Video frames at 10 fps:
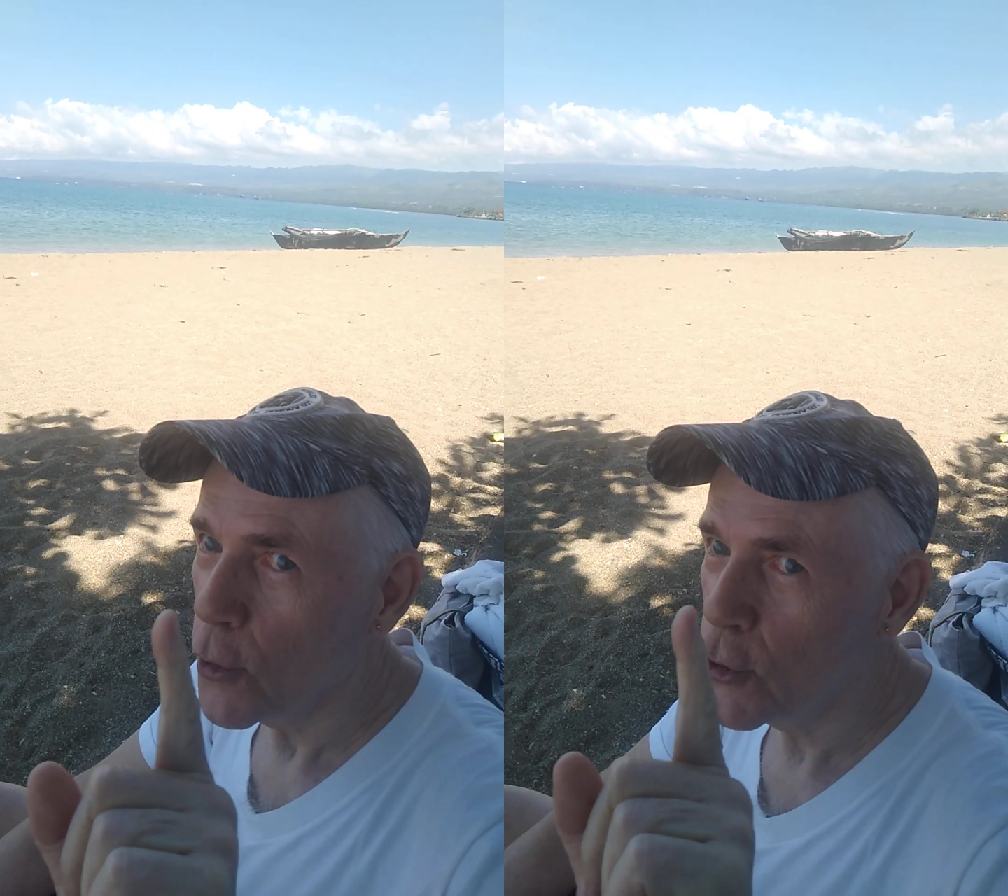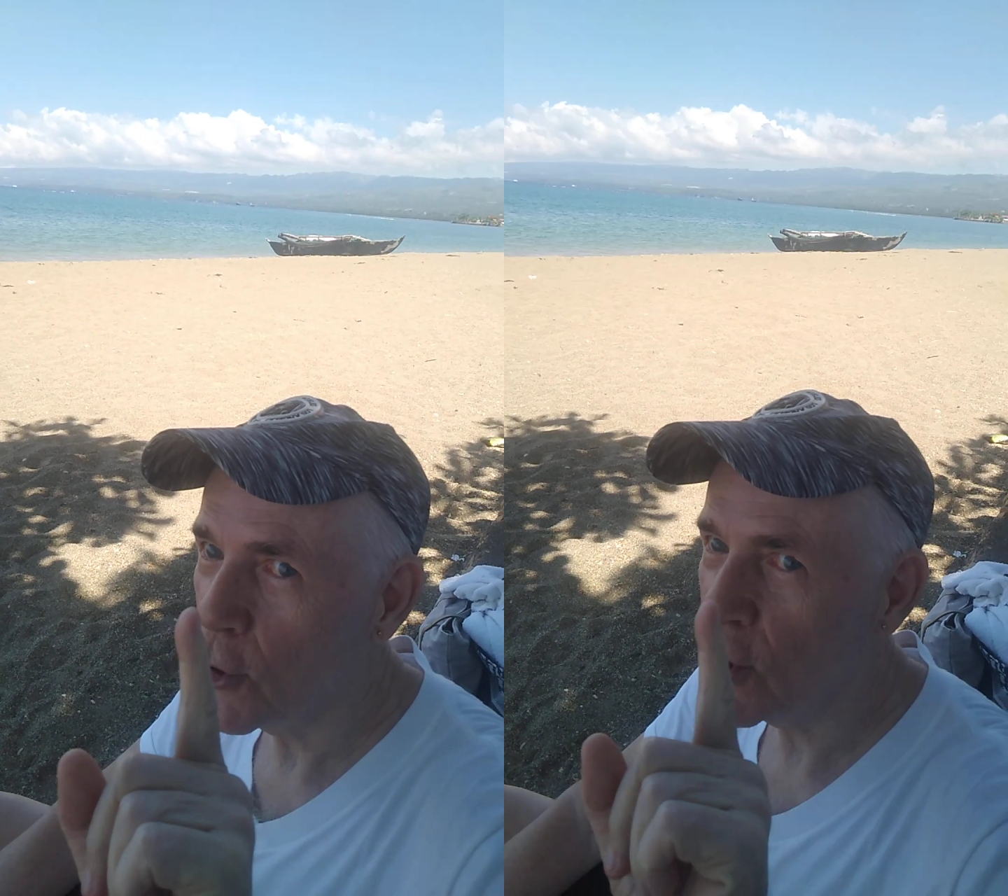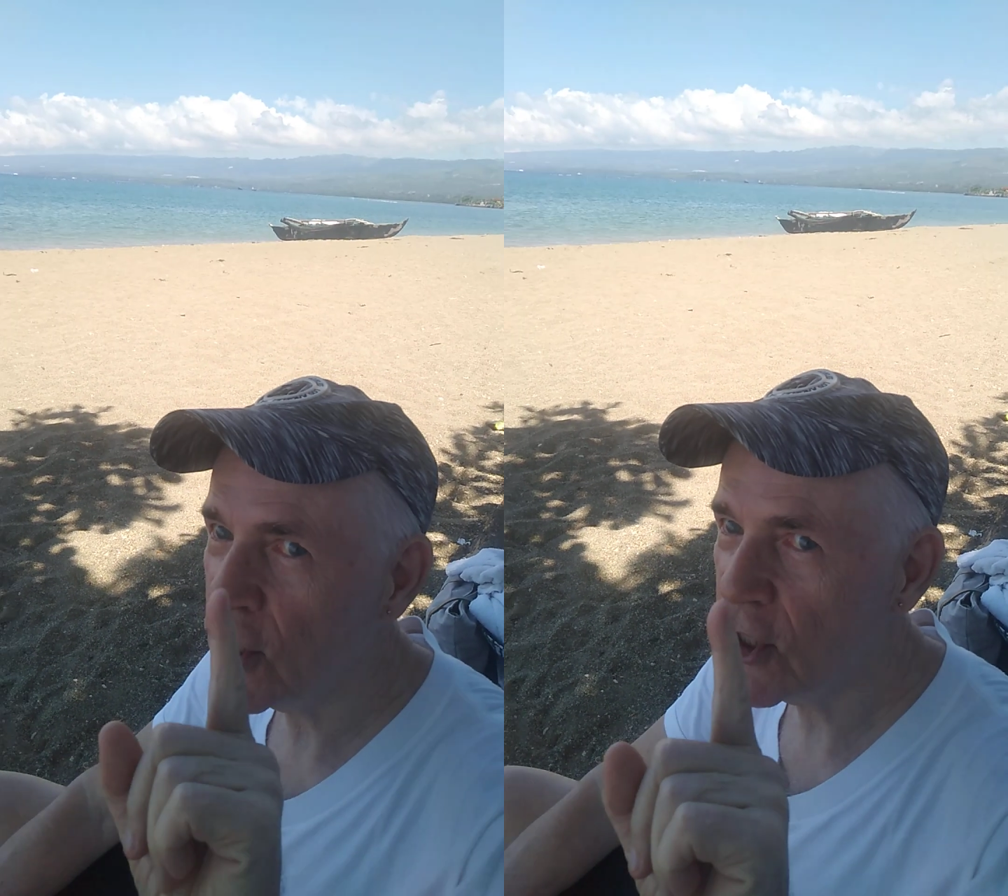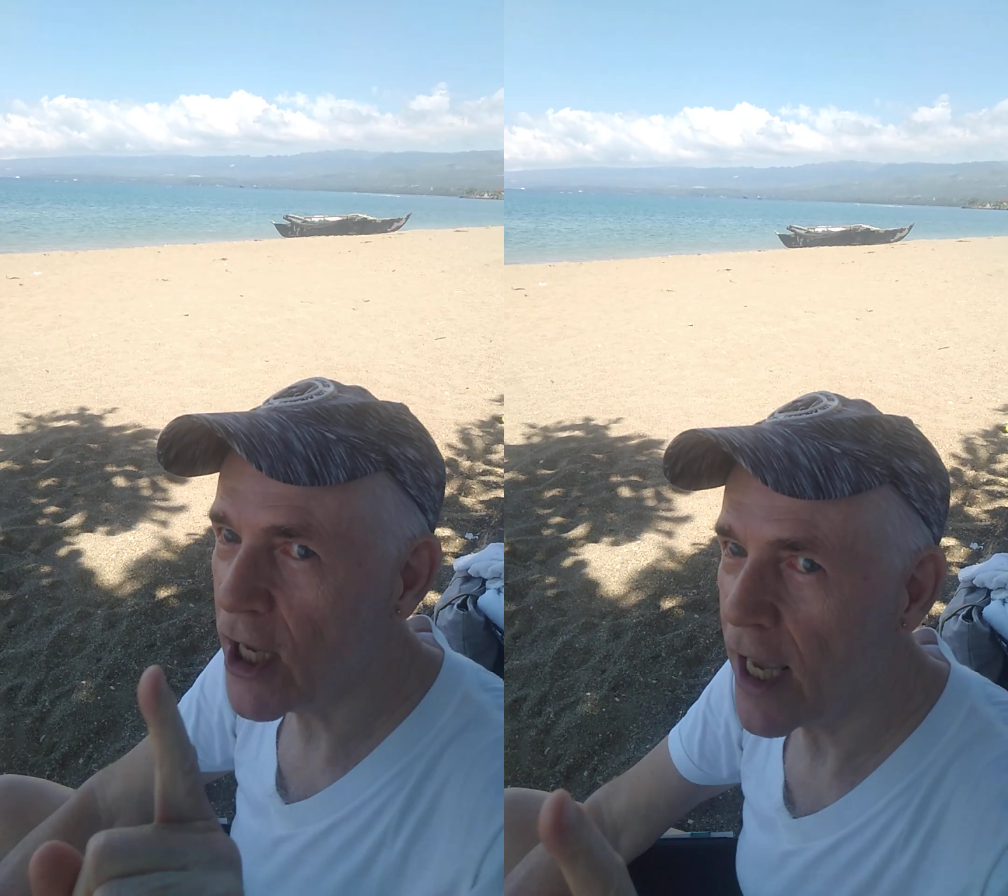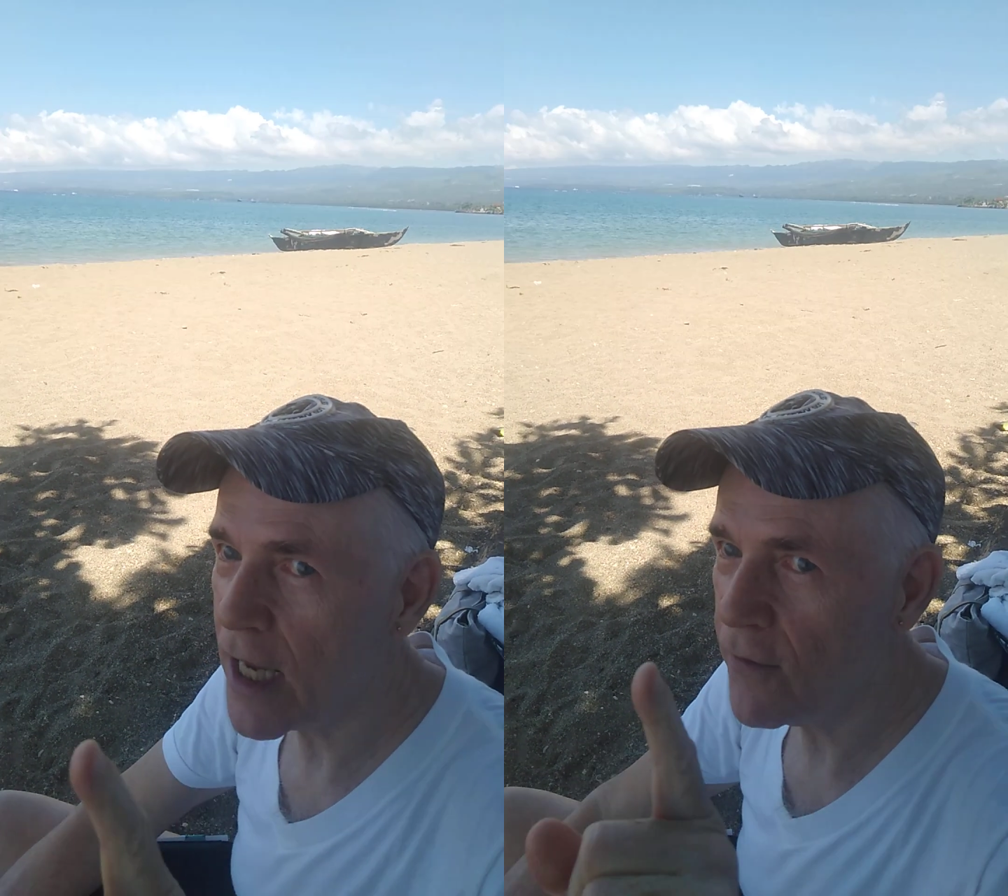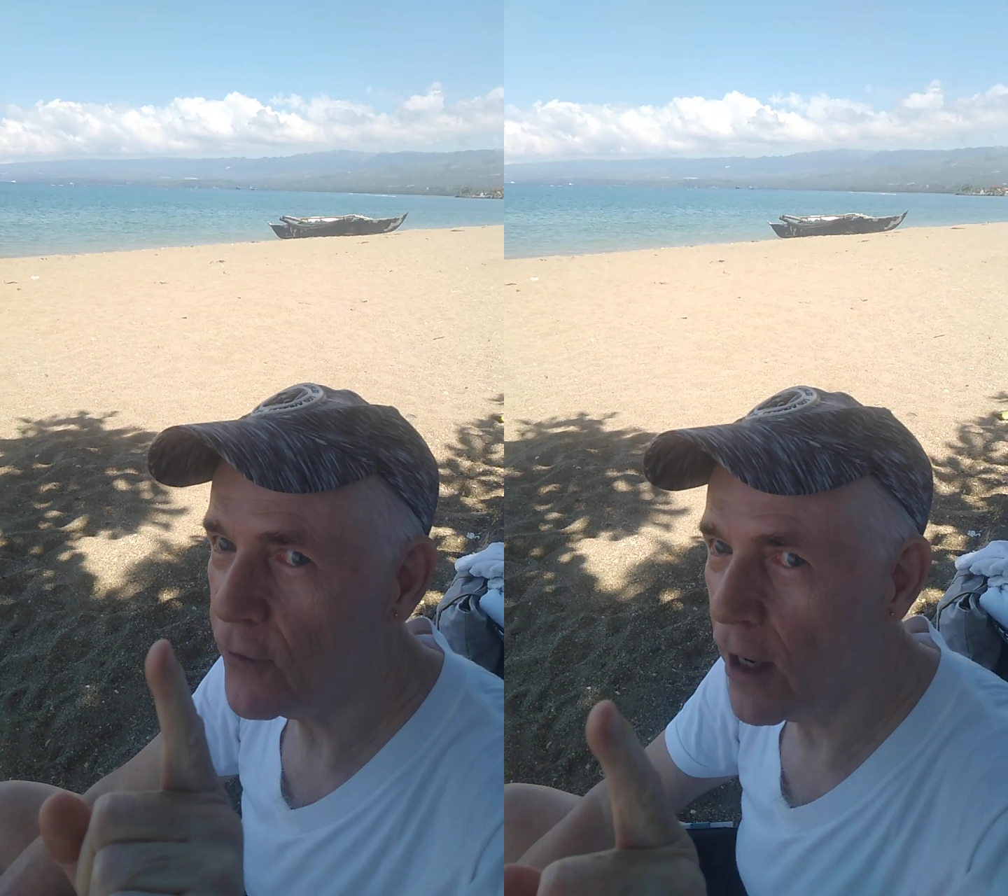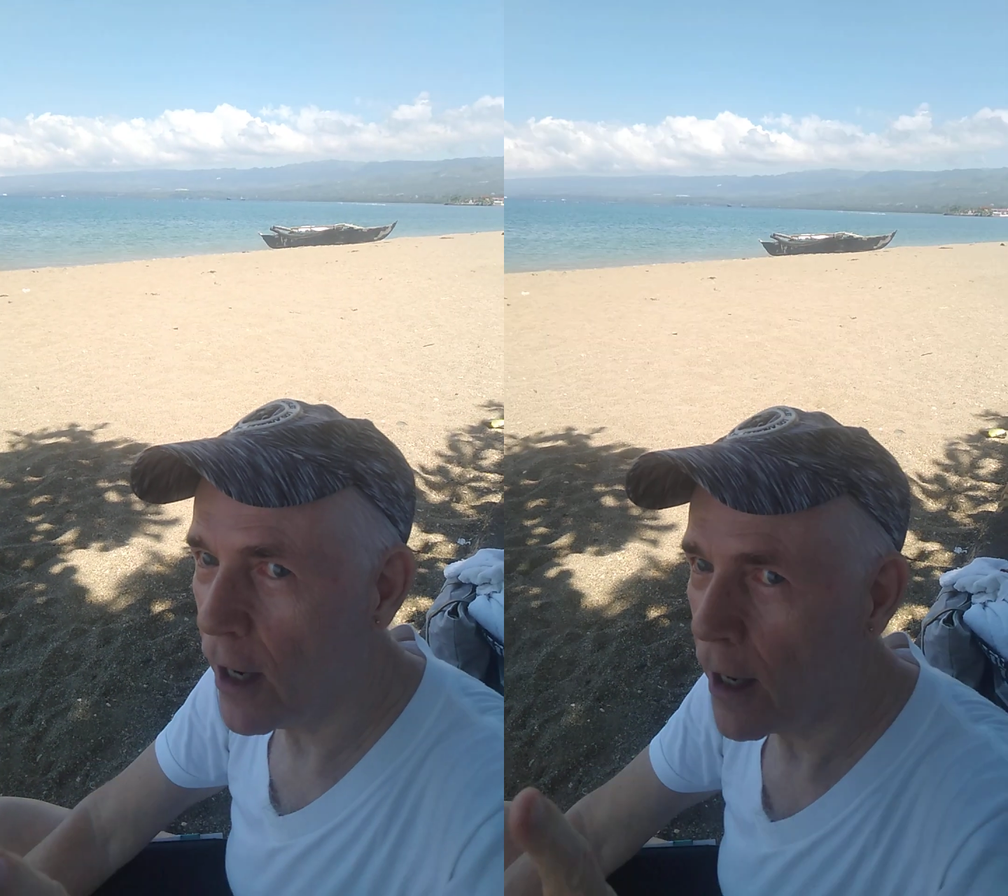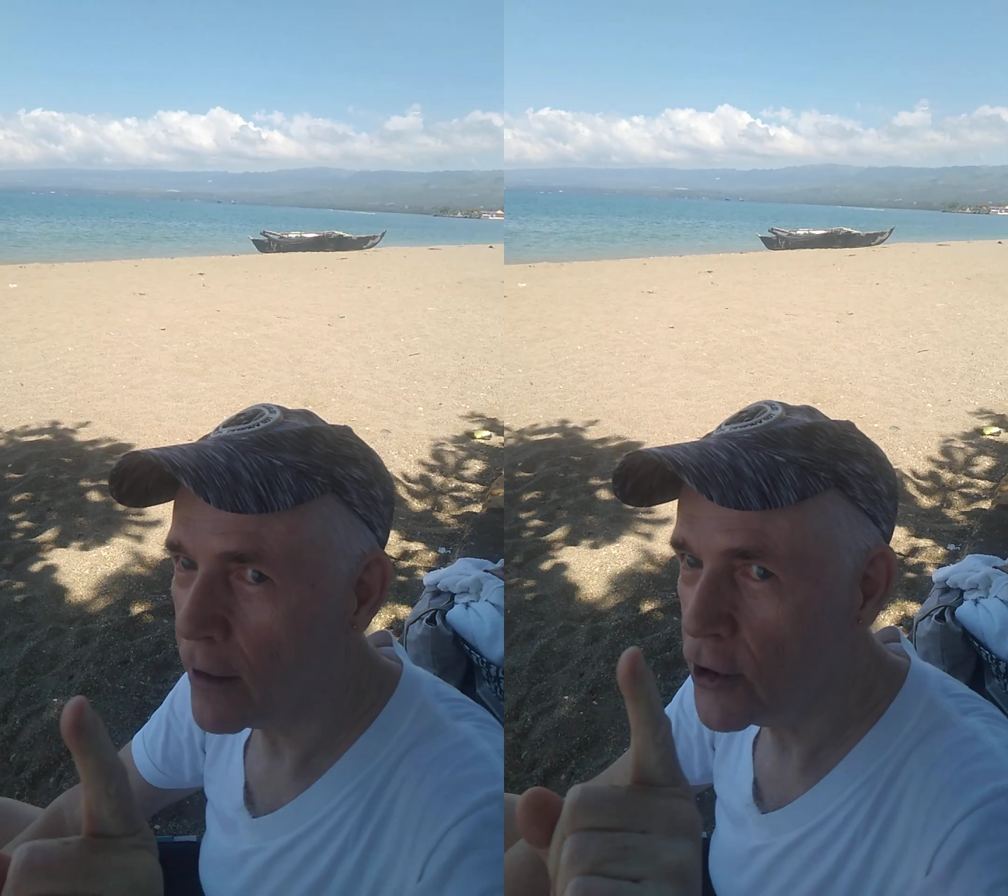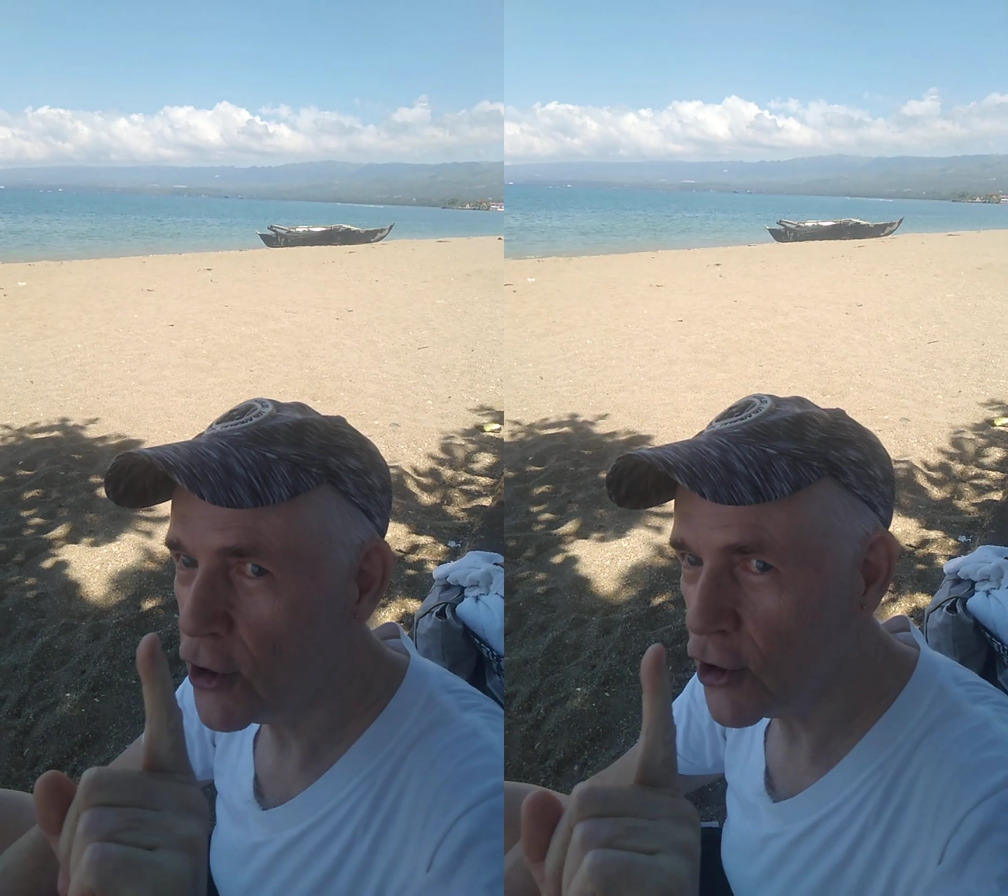To save God's